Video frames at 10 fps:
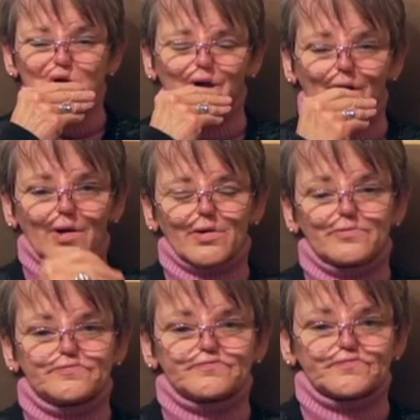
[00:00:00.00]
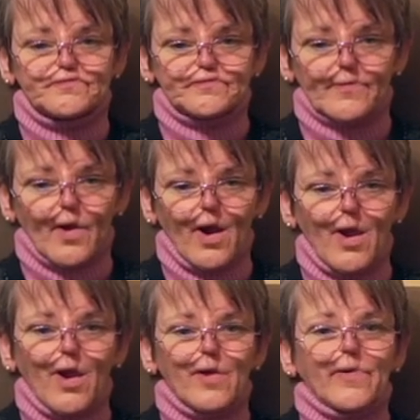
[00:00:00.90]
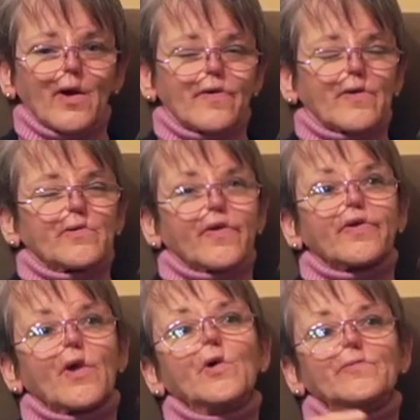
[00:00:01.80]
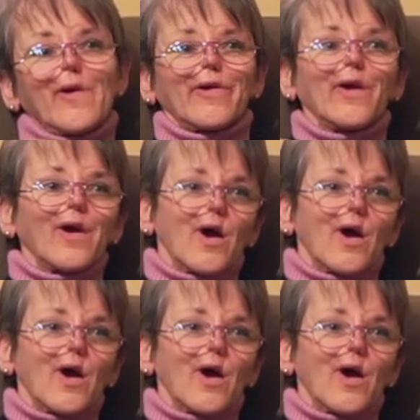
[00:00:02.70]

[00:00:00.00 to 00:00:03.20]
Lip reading: And because there were so many